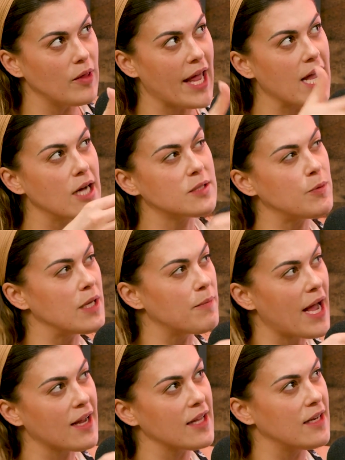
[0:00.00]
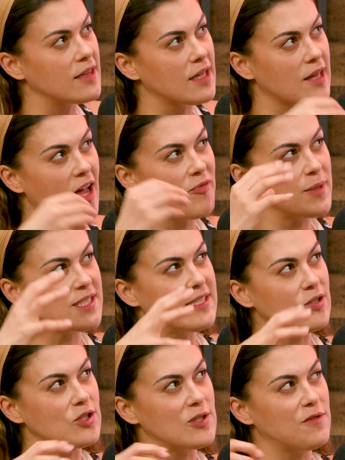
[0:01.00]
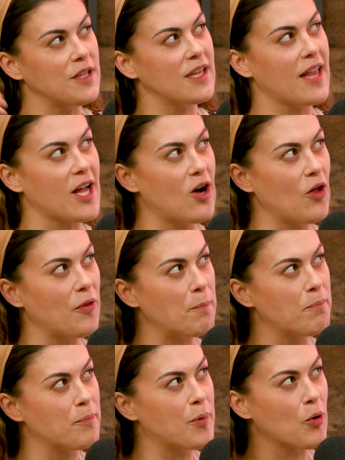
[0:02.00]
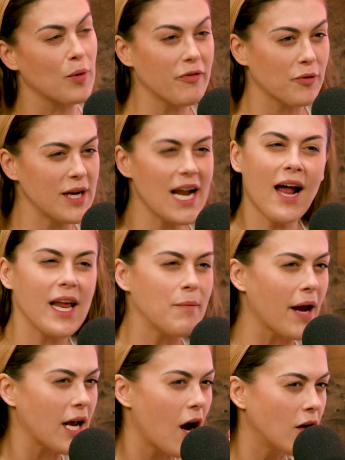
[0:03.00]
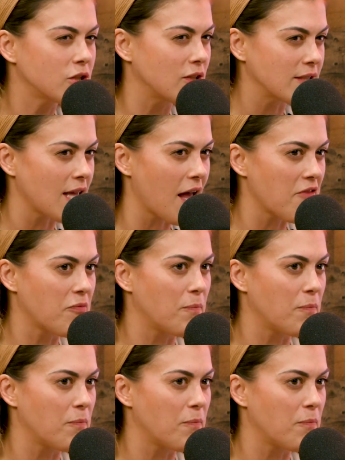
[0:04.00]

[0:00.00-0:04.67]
like us being back in the life, but still just feeling like on the periphery, not in my conscious life,